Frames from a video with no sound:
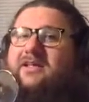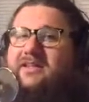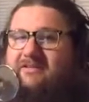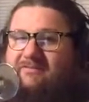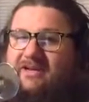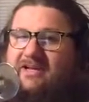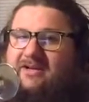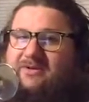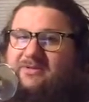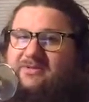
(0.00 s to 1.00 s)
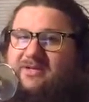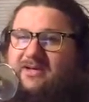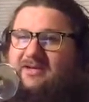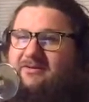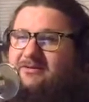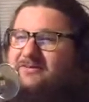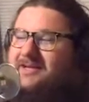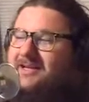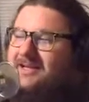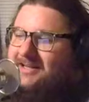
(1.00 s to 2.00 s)
than videos
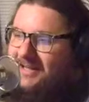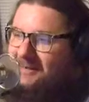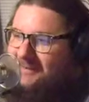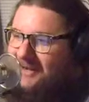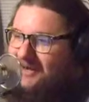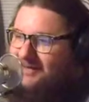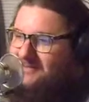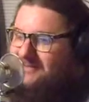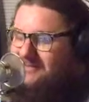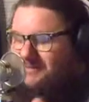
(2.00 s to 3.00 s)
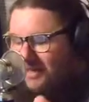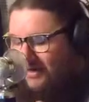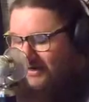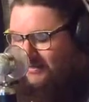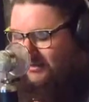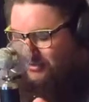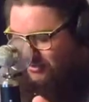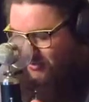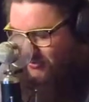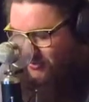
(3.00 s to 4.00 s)
of like parents scaring their
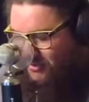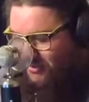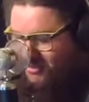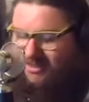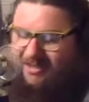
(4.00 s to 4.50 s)
children